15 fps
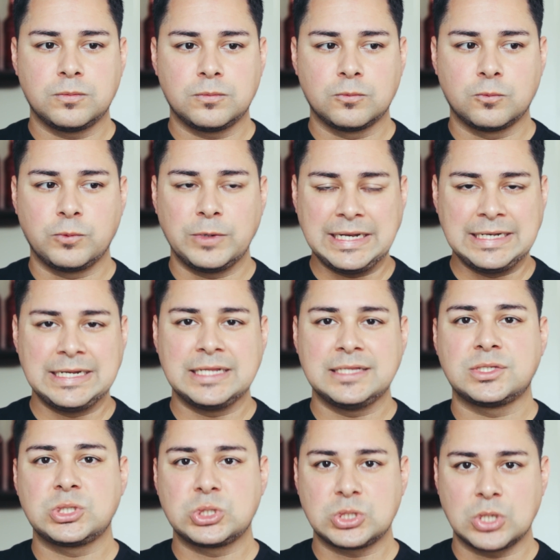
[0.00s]
written in
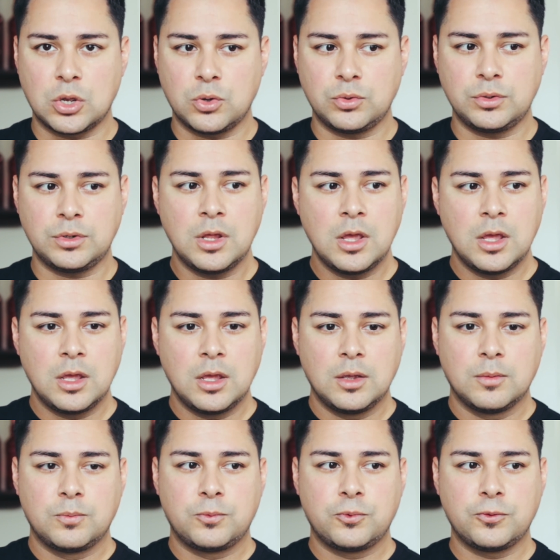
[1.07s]
stone
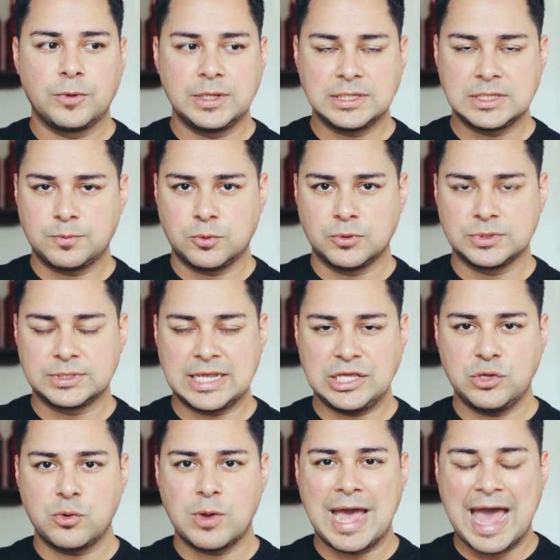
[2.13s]
principles that
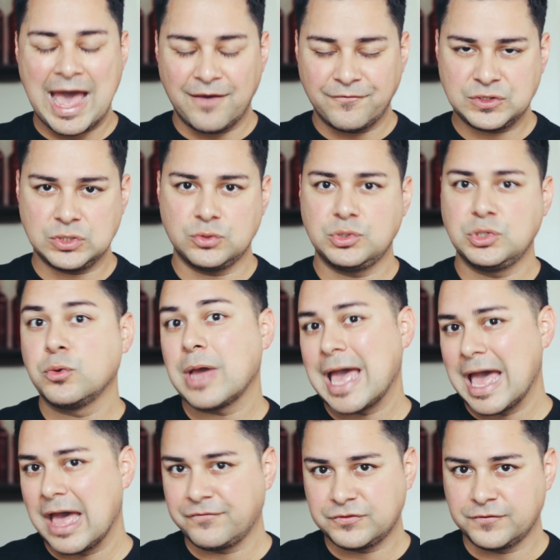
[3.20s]
you have
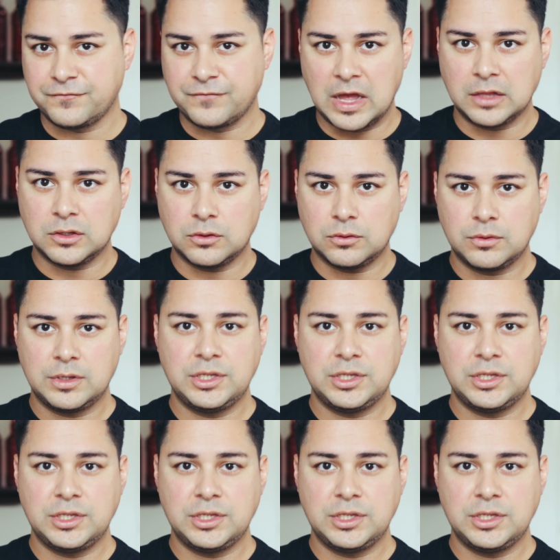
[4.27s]
to follow.